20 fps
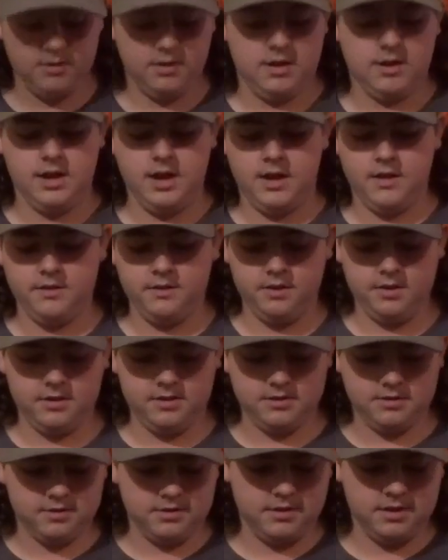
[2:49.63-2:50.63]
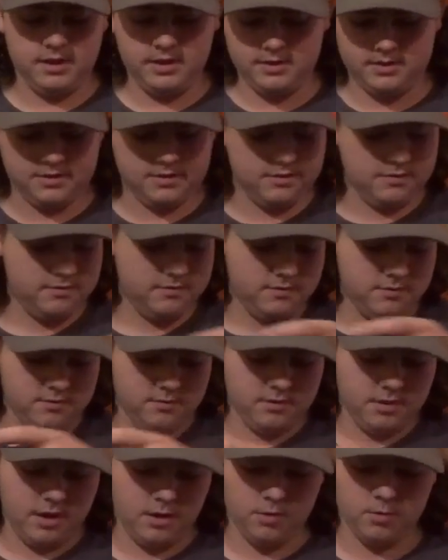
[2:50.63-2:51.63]
I got this. It's,
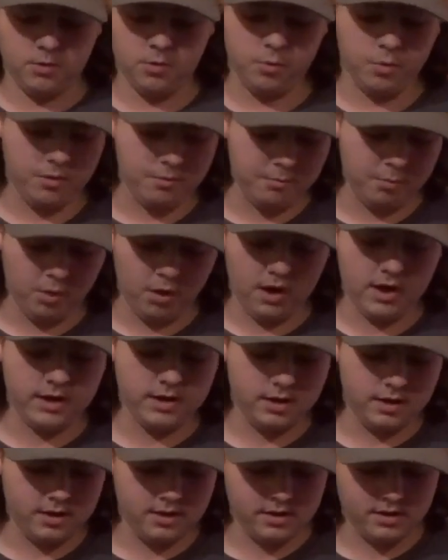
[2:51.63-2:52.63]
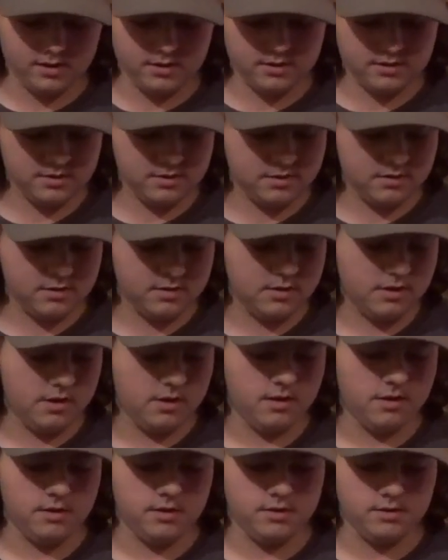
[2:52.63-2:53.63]
I don't know what brand it is. Here
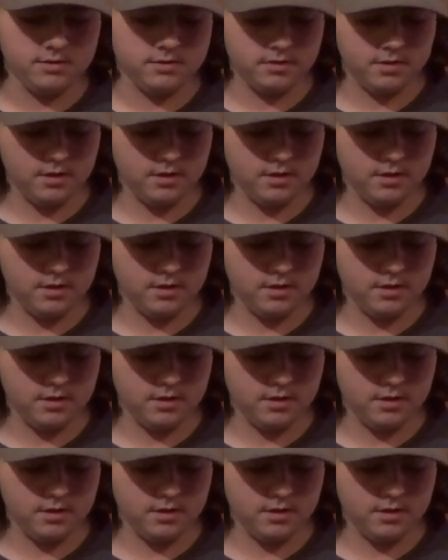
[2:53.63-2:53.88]
it is.